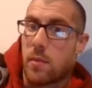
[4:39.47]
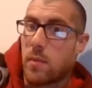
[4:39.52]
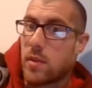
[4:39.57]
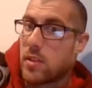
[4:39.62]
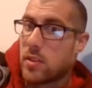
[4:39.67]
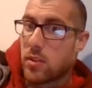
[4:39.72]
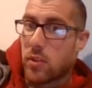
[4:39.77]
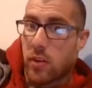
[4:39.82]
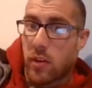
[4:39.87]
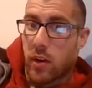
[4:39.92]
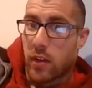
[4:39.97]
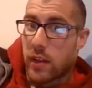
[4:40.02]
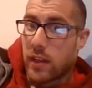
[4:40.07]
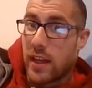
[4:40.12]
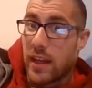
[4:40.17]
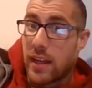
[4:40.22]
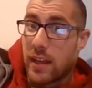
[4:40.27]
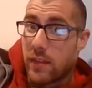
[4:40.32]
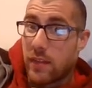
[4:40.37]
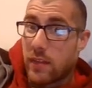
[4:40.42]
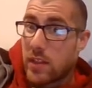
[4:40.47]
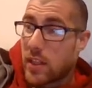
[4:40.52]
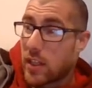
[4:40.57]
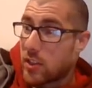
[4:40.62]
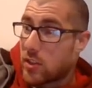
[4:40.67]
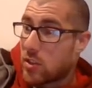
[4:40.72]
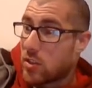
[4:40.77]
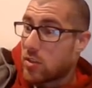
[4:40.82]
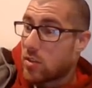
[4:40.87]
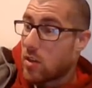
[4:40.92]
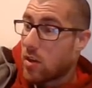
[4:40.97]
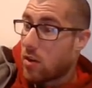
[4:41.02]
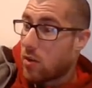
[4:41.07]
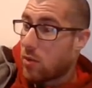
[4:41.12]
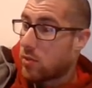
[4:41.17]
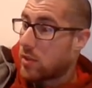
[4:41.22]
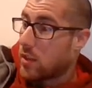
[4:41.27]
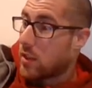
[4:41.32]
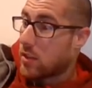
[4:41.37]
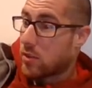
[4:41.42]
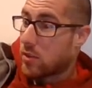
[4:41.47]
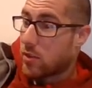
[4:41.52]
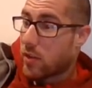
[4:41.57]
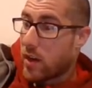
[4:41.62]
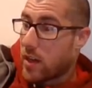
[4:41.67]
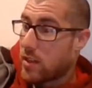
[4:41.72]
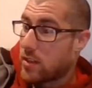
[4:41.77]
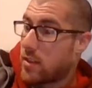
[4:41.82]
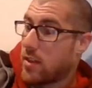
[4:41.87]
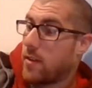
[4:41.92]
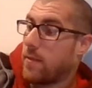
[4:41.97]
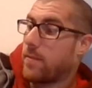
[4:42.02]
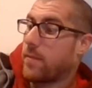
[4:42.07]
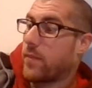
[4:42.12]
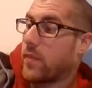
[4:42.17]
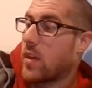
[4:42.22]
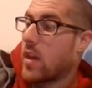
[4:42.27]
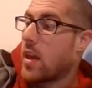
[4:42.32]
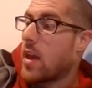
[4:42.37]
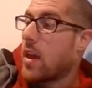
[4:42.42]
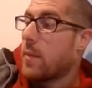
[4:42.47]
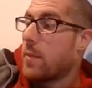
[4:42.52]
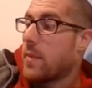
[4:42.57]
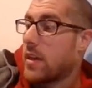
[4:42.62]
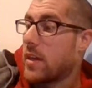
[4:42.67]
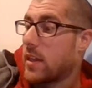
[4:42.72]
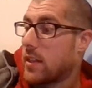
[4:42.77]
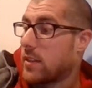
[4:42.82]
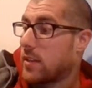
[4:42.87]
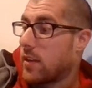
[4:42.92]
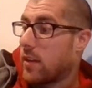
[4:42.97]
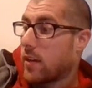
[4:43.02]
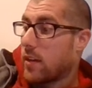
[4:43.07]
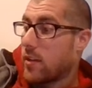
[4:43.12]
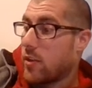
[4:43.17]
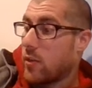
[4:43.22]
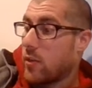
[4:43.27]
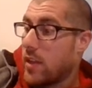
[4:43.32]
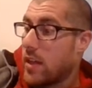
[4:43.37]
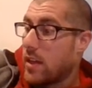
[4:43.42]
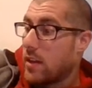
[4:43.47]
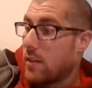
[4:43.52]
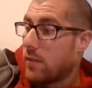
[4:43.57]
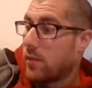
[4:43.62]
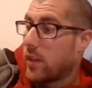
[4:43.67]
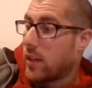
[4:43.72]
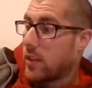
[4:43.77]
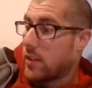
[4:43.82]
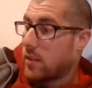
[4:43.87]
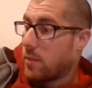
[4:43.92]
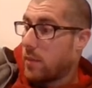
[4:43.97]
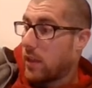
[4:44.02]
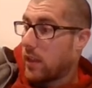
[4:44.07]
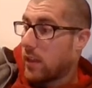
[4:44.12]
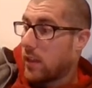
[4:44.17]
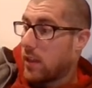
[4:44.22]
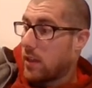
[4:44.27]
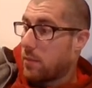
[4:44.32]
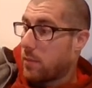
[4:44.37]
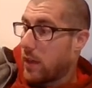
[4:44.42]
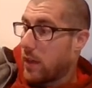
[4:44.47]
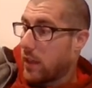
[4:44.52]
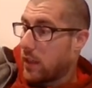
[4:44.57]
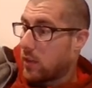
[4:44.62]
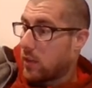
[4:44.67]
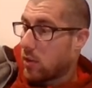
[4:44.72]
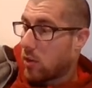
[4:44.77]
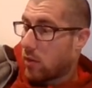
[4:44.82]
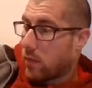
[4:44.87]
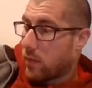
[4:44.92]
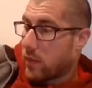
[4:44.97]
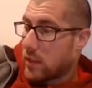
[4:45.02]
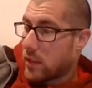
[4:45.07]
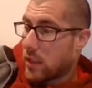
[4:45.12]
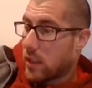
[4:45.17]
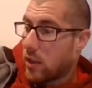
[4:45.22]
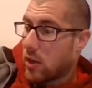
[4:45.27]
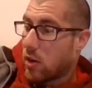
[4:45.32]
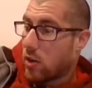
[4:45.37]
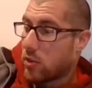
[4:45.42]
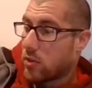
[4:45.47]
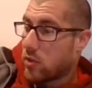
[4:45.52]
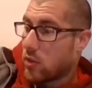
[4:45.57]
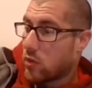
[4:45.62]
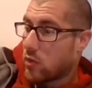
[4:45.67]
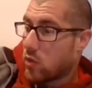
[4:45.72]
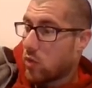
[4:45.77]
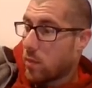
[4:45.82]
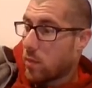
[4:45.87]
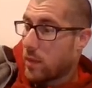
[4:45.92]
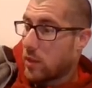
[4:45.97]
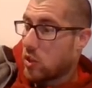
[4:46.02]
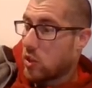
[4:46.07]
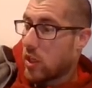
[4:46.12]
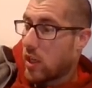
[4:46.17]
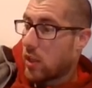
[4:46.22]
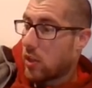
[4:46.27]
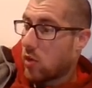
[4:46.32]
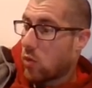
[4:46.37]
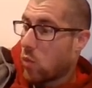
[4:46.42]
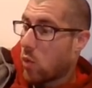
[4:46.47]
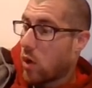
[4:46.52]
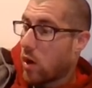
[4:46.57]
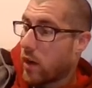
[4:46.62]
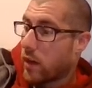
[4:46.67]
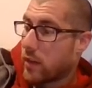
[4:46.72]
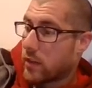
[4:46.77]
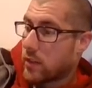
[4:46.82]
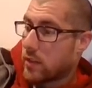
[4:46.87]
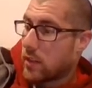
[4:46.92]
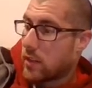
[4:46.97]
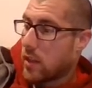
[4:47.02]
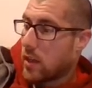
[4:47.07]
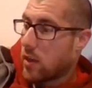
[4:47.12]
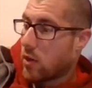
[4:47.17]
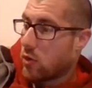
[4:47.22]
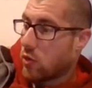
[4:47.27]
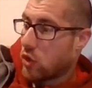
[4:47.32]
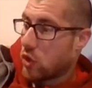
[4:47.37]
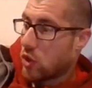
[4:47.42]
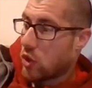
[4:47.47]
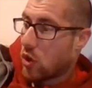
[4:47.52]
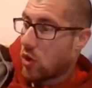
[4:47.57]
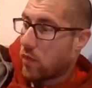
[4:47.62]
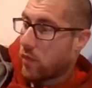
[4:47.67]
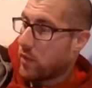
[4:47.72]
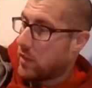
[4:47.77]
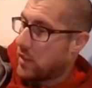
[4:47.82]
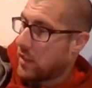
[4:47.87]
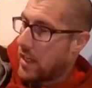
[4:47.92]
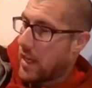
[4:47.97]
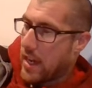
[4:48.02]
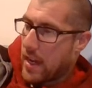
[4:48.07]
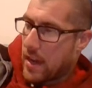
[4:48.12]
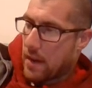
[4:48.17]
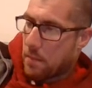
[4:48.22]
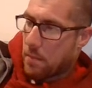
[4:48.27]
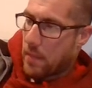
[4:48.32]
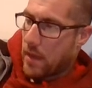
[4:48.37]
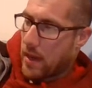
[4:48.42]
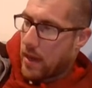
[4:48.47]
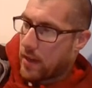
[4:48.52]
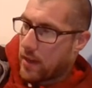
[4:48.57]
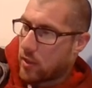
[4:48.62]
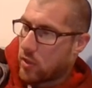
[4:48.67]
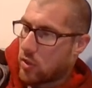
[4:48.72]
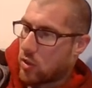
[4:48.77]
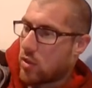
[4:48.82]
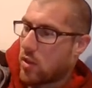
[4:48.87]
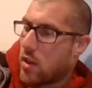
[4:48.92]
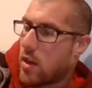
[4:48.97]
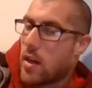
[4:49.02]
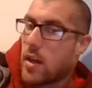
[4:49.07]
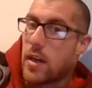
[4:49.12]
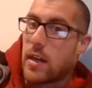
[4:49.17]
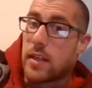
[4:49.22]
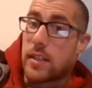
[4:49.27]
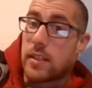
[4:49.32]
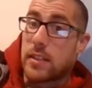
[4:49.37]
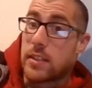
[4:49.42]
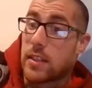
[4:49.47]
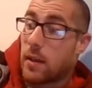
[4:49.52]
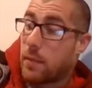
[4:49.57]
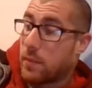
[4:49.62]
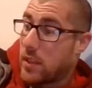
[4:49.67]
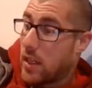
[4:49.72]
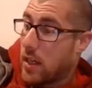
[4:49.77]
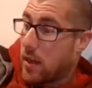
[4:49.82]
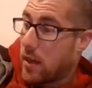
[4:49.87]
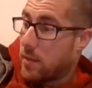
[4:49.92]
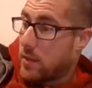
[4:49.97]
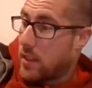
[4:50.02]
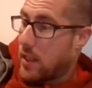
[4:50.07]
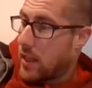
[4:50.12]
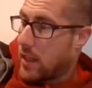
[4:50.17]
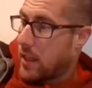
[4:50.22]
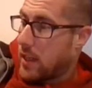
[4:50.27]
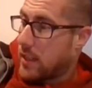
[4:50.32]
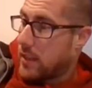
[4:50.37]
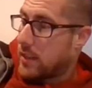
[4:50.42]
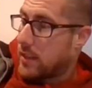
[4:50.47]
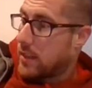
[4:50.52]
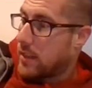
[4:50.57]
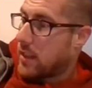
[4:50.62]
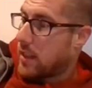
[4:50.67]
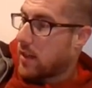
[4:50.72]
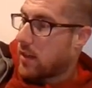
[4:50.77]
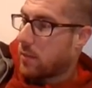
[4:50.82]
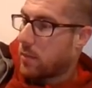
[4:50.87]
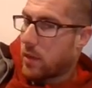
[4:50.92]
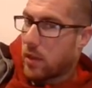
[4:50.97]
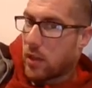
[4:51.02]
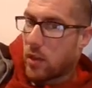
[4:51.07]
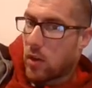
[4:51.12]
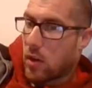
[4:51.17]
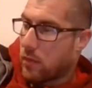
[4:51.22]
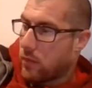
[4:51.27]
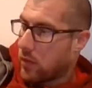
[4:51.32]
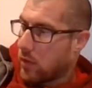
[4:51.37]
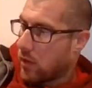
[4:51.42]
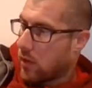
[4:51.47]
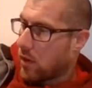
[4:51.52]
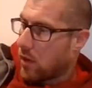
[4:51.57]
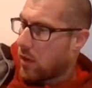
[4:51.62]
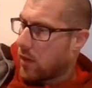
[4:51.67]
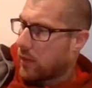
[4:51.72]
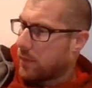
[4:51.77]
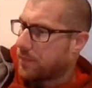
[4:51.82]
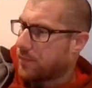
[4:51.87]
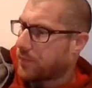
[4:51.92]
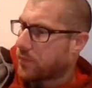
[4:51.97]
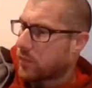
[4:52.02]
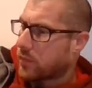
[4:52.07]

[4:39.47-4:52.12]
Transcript: Mr. Gralla can't even touch his toes. That's crazy. Because of their unique flexibility, pink dolphins can also swim in shallow waters that ocean dolphins can't manage. Sometimes they get stuck, but not for long.